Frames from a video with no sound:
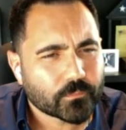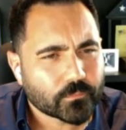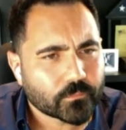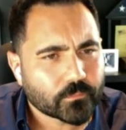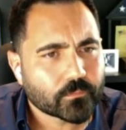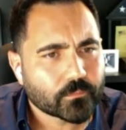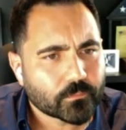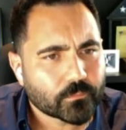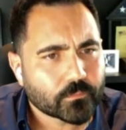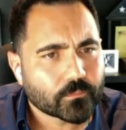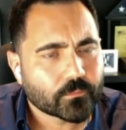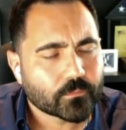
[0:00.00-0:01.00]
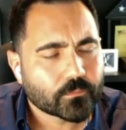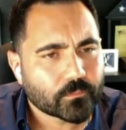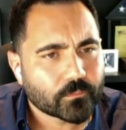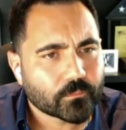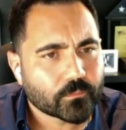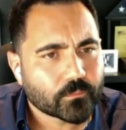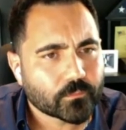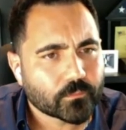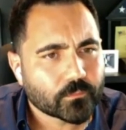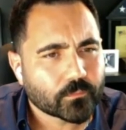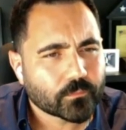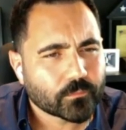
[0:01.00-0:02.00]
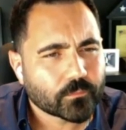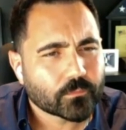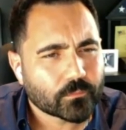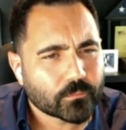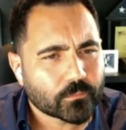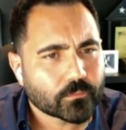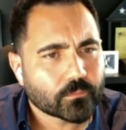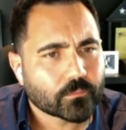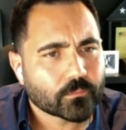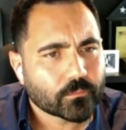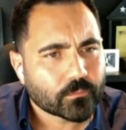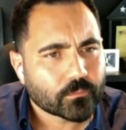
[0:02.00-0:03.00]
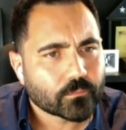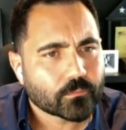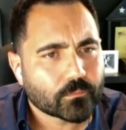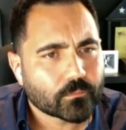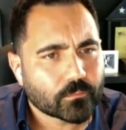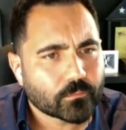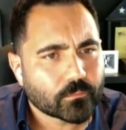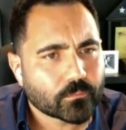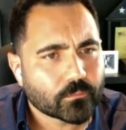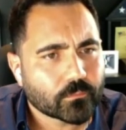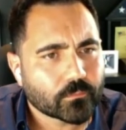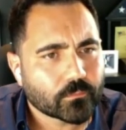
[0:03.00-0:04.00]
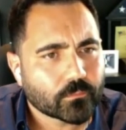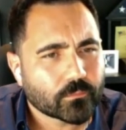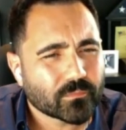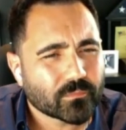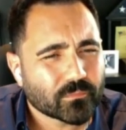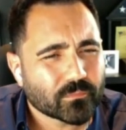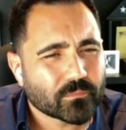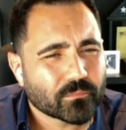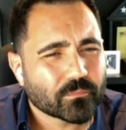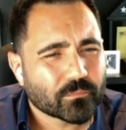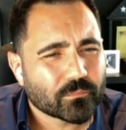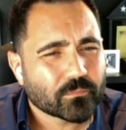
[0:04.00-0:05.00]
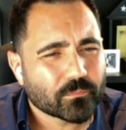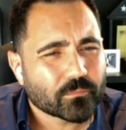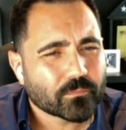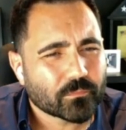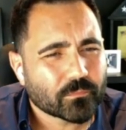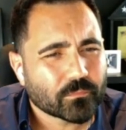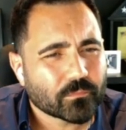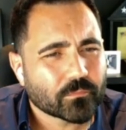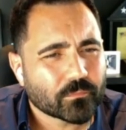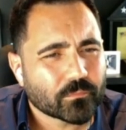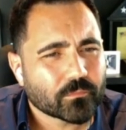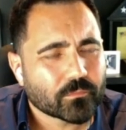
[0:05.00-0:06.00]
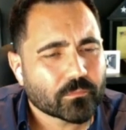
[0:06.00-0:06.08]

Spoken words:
The person shown says nothing.